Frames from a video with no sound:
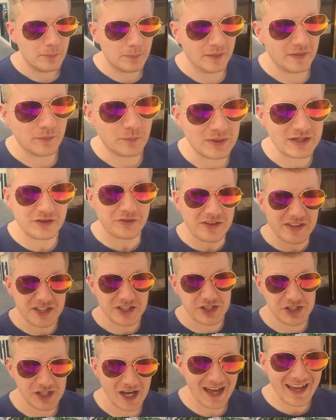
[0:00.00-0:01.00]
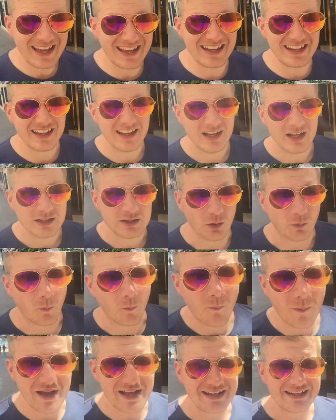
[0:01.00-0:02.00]
But then when you're in the shade, the
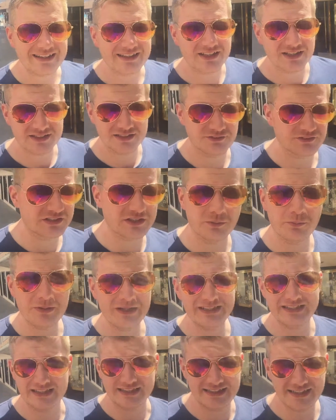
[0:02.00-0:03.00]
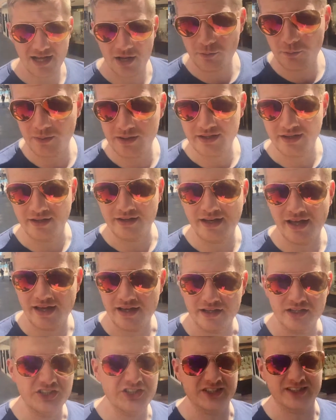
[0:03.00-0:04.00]
wind, because for some reason it's dead windy
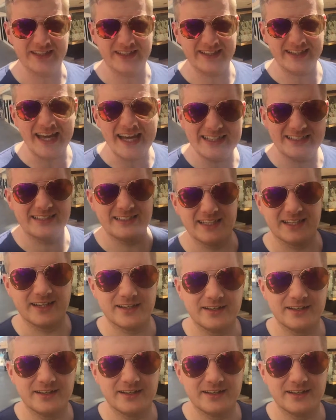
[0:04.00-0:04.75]
today, just gets you.